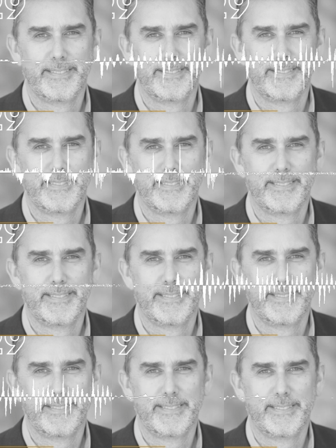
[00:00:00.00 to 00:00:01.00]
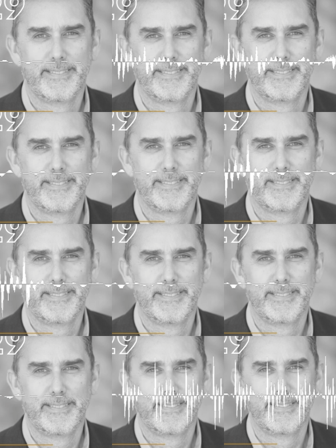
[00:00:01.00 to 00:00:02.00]
you have the
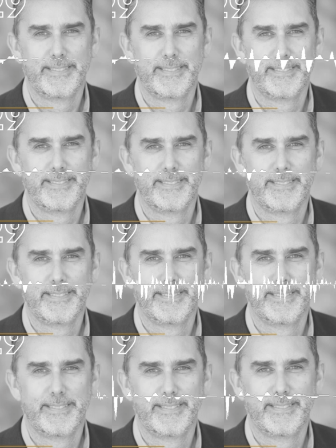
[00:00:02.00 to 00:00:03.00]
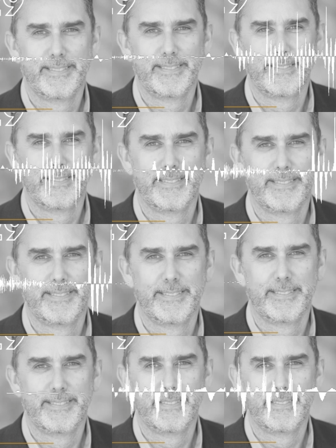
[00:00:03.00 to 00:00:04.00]
possibility to automate, you can put, like you
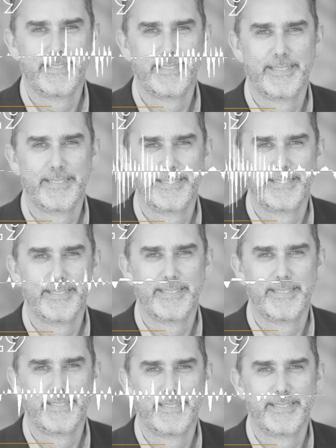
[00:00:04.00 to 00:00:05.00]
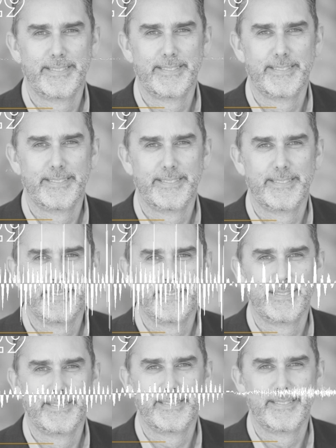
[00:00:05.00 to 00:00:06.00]
said, the people back into
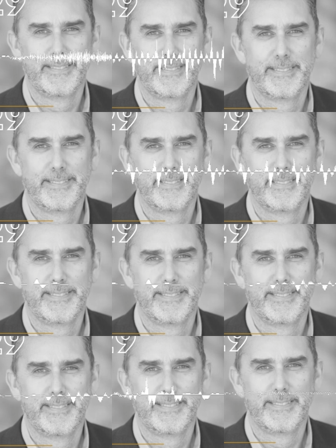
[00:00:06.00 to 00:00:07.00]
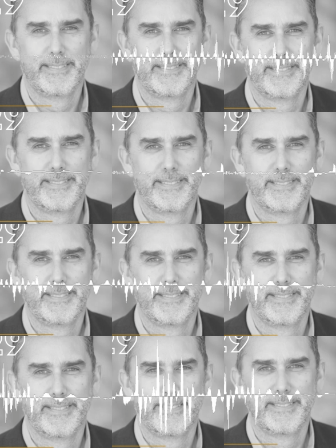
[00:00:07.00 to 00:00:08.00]
areas where you can create and
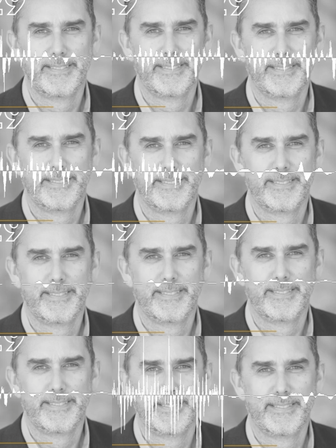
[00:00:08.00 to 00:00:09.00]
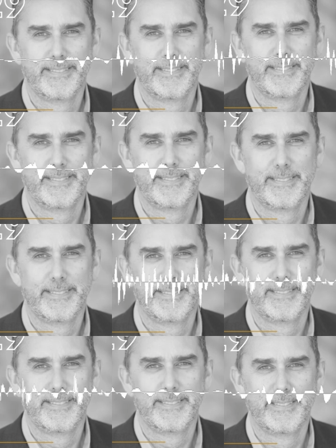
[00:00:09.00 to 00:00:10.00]
accelerate even the value, and
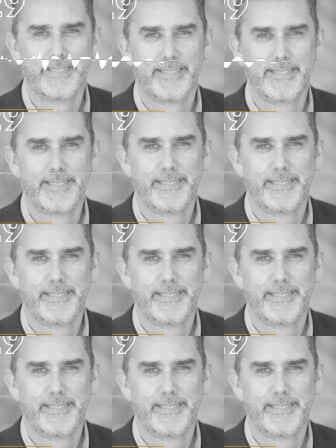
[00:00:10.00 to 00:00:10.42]
maybe even